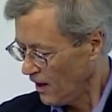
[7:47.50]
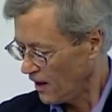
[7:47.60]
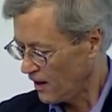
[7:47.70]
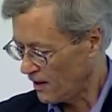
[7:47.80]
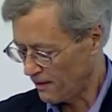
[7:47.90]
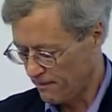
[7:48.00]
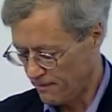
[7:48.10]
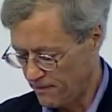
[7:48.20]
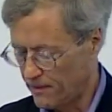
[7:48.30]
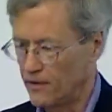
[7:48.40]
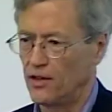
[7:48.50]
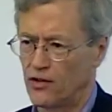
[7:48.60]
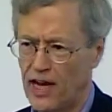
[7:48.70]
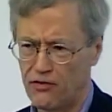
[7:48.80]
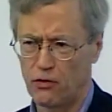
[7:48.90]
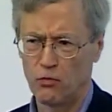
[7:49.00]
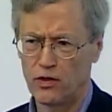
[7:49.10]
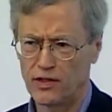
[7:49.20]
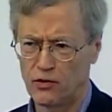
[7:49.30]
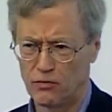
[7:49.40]
Um, you know, Catherine
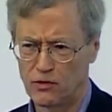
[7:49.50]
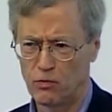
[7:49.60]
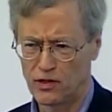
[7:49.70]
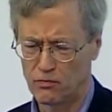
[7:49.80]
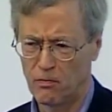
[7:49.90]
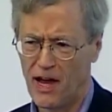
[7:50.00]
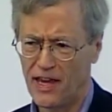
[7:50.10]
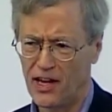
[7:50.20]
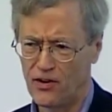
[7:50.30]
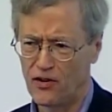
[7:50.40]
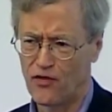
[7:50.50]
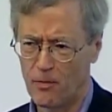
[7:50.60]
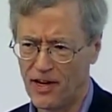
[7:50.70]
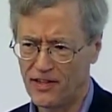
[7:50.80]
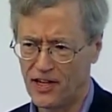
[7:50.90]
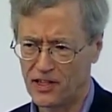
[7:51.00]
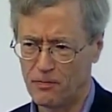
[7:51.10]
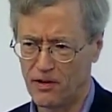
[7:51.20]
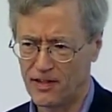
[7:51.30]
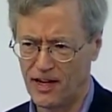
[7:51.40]
Woods, who was, was, my editor for my
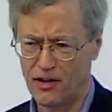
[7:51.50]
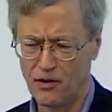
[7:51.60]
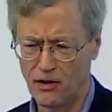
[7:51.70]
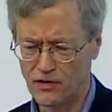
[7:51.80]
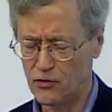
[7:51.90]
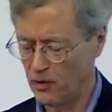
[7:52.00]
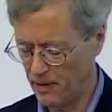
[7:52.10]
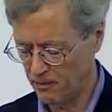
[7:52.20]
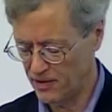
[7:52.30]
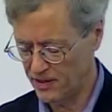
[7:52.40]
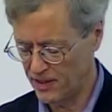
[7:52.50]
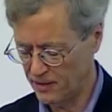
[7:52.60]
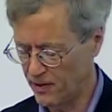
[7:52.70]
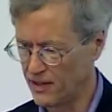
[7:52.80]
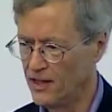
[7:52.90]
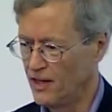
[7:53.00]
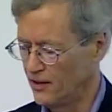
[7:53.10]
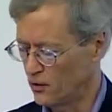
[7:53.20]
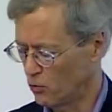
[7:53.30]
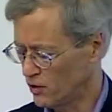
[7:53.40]
textbook, and I don't know if she remembers this, but
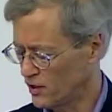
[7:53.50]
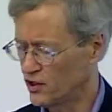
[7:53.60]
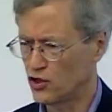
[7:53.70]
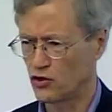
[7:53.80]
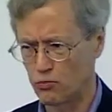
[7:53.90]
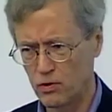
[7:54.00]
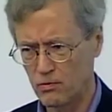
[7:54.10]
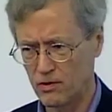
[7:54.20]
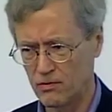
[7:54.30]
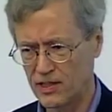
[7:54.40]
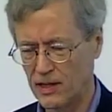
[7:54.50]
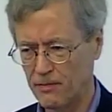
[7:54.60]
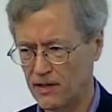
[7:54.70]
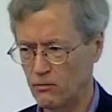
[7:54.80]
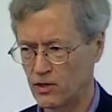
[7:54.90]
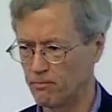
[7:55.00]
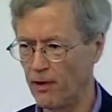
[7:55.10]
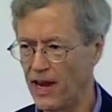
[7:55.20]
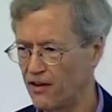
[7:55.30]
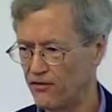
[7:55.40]
the word construal was something that was
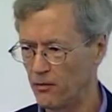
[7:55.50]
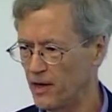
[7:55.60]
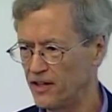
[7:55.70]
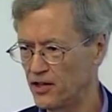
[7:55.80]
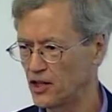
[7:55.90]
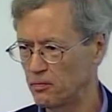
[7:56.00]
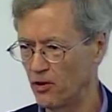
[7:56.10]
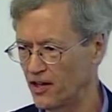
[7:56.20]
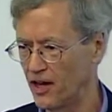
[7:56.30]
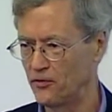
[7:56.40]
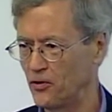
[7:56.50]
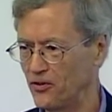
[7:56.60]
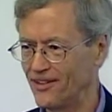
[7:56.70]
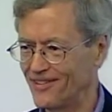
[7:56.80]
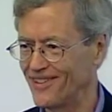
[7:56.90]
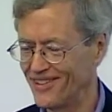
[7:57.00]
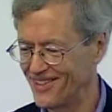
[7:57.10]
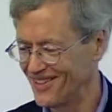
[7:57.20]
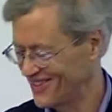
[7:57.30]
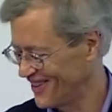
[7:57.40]
banned from any textbook ever. It,
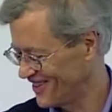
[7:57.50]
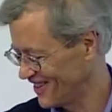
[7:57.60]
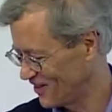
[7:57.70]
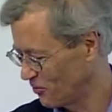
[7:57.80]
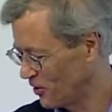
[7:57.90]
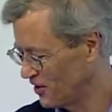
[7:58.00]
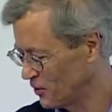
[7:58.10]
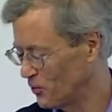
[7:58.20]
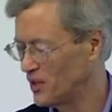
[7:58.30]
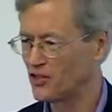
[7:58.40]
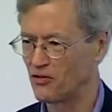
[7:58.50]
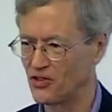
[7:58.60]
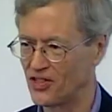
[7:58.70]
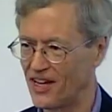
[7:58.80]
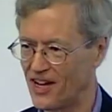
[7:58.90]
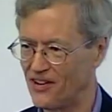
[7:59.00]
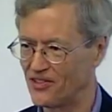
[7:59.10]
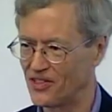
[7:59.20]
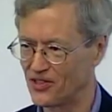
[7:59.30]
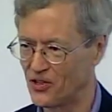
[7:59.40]
it, it, it's a word that we social
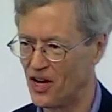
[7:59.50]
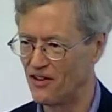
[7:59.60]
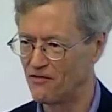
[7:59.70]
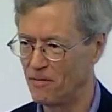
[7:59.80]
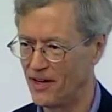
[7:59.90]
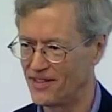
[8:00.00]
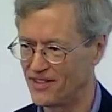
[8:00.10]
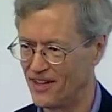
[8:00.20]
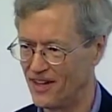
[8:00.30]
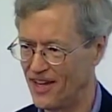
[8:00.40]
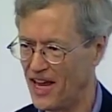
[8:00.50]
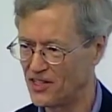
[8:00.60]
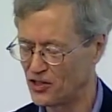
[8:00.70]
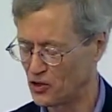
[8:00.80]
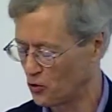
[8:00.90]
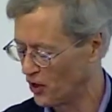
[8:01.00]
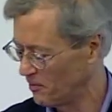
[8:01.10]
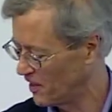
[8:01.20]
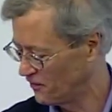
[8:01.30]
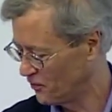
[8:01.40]
psychologists love, but uh, hence the story
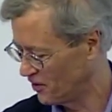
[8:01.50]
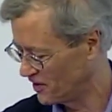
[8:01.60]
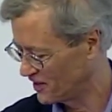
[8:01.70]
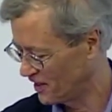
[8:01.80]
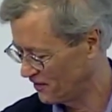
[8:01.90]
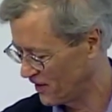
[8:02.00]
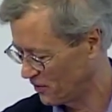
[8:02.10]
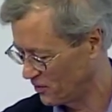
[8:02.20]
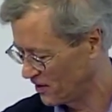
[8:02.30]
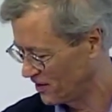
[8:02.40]
metaphor instead of that word